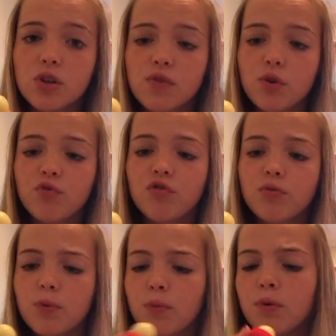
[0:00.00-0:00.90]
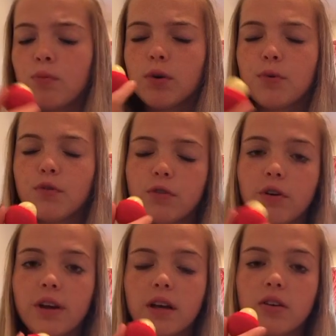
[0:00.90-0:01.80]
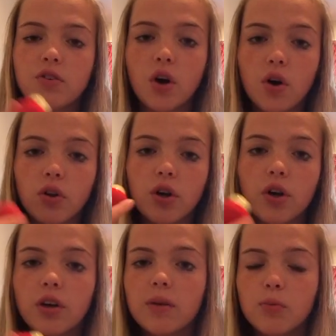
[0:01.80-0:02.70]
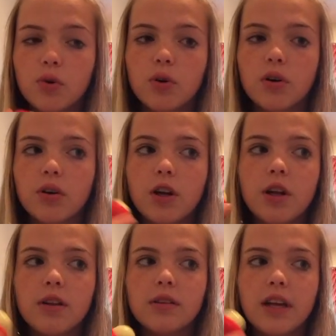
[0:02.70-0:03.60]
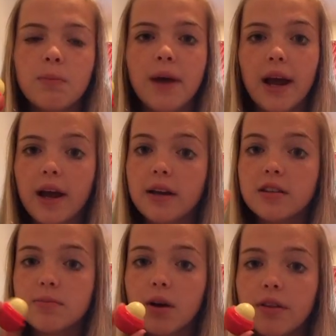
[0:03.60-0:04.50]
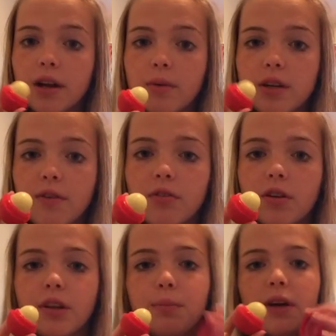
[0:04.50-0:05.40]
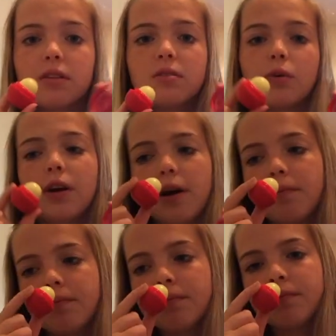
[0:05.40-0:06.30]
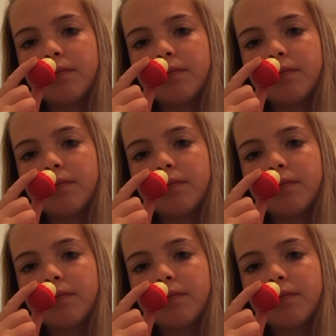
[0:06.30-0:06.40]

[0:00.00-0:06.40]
So if you pr- would prefer like a duller, like more laid back kind of smell, then I would definitely pick this one up.